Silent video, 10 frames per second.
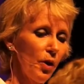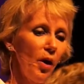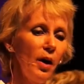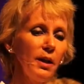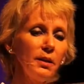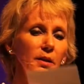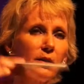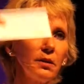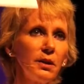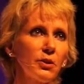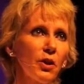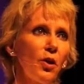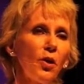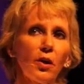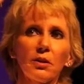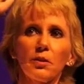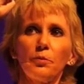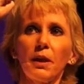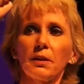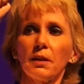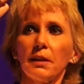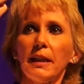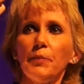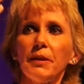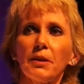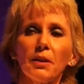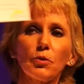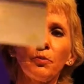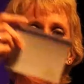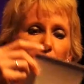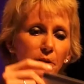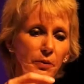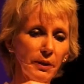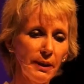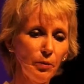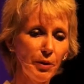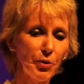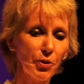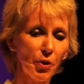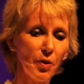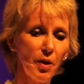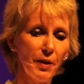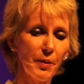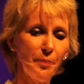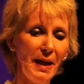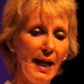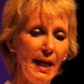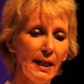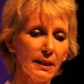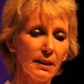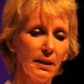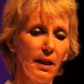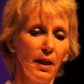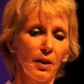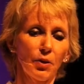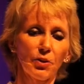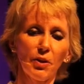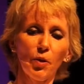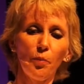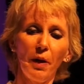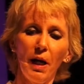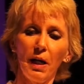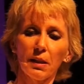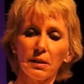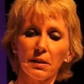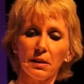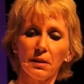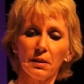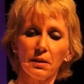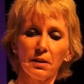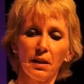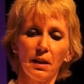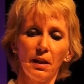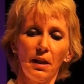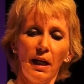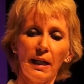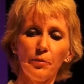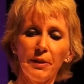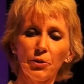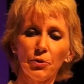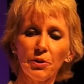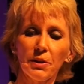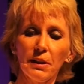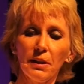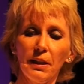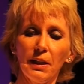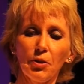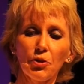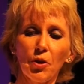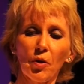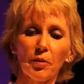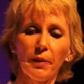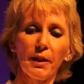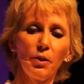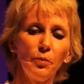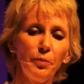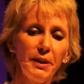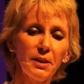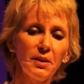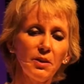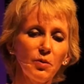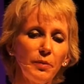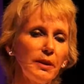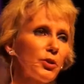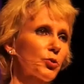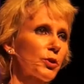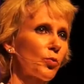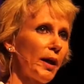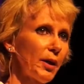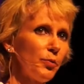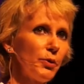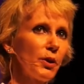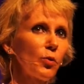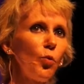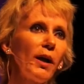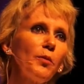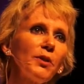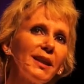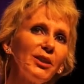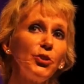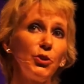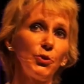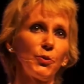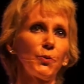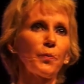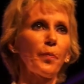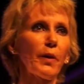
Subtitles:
on this card, but the keep in touch with Bobbye and Tonilee, when you turn on the back, there's a little box. I am interested in starting my own business, ministry, or writing a book. What I'm going to do